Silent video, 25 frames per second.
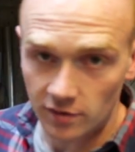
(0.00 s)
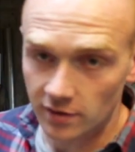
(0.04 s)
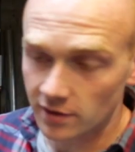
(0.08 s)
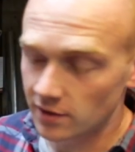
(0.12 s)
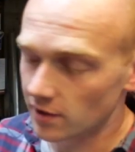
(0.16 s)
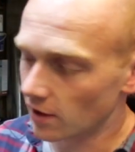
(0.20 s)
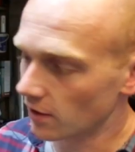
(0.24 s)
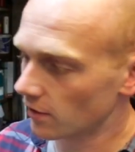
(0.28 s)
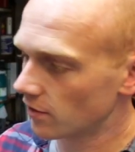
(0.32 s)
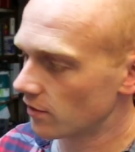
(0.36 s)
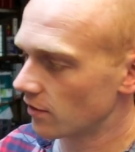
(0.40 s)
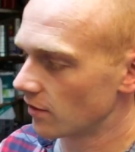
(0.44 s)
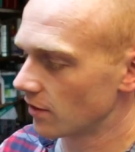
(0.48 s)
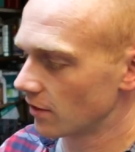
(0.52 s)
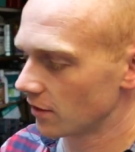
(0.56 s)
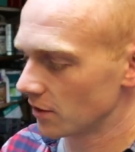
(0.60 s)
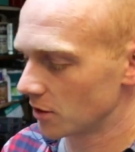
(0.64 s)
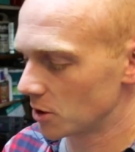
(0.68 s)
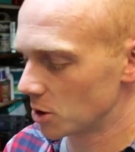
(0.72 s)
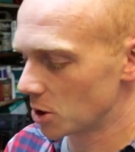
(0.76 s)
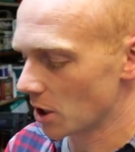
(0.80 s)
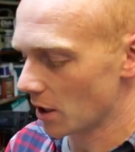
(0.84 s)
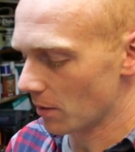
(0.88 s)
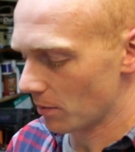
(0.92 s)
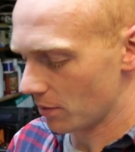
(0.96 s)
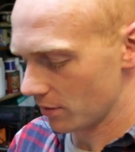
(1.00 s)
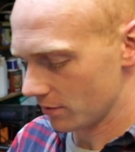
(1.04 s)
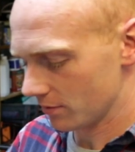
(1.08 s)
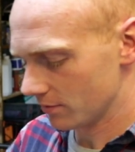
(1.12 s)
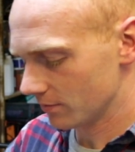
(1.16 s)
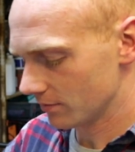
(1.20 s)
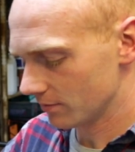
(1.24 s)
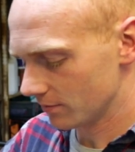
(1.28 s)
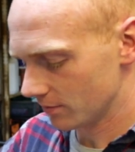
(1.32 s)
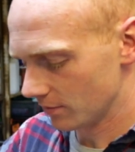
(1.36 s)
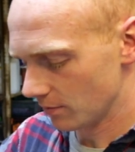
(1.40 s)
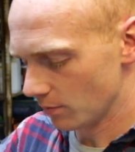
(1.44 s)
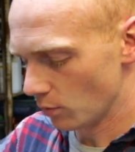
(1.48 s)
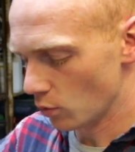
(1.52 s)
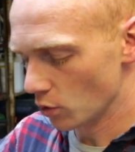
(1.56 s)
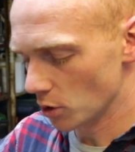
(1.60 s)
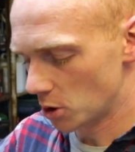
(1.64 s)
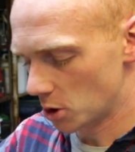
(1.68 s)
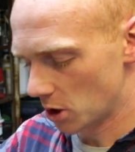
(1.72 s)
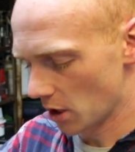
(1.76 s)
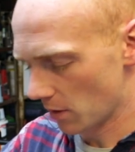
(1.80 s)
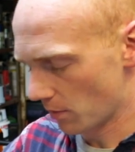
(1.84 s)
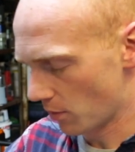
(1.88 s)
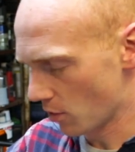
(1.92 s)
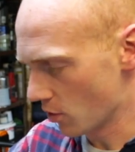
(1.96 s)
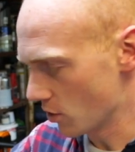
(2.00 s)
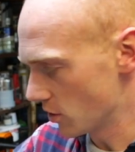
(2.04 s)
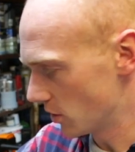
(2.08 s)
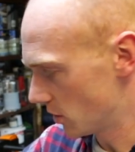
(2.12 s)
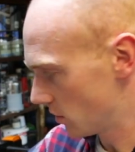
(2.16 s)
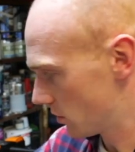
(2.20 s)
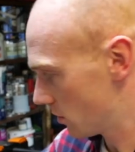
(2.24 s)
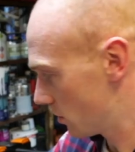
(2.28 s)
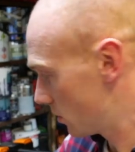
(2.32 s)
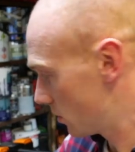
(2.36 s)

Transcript: the dust chip, wood chip hood,